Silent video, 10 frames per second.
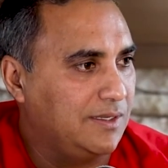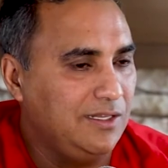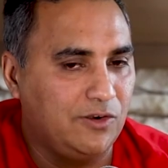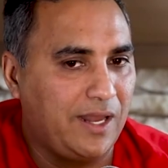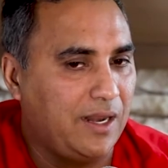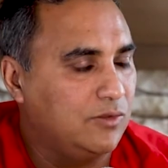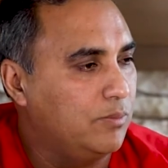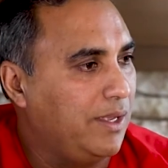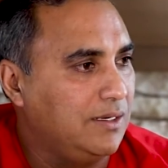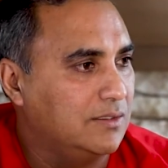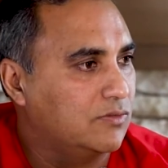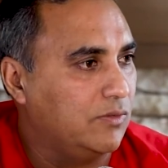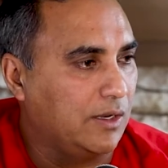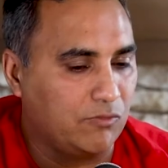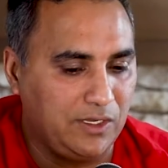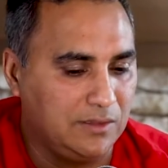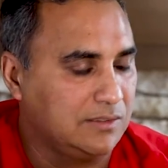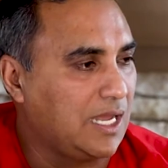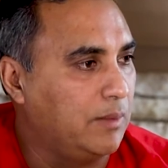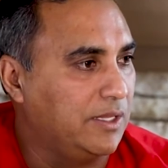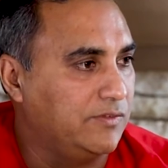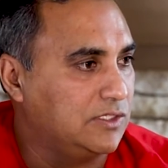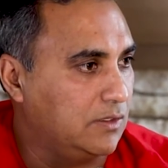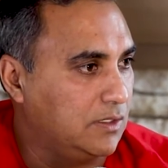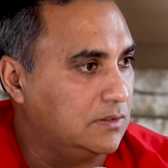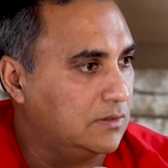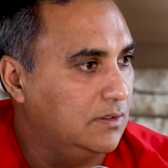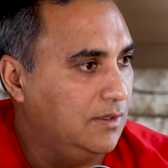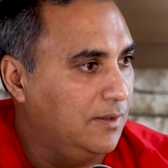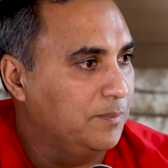So he learned how to do maintenance for like reading the Time Life series.